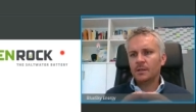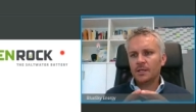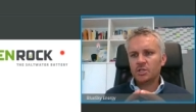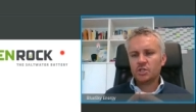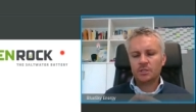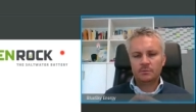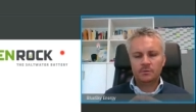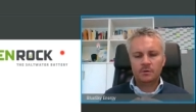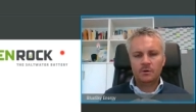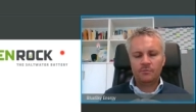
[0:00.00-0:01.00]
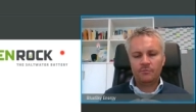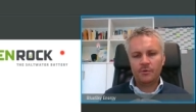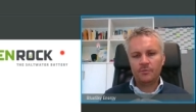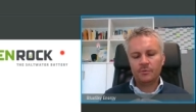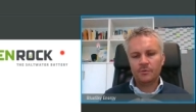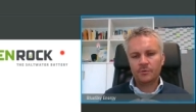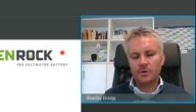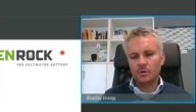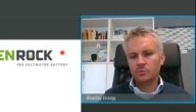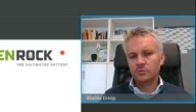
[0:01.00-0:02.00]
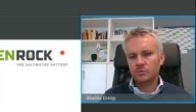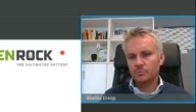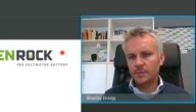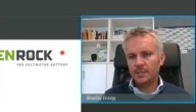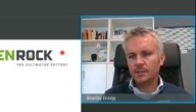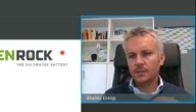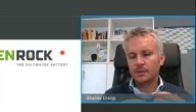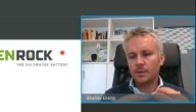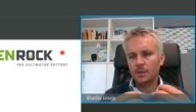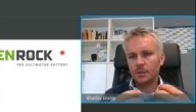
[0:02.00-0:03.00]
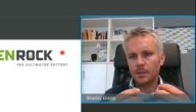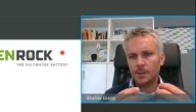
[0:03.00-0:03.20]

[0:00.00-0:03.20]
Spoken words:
meaning that the battery is working,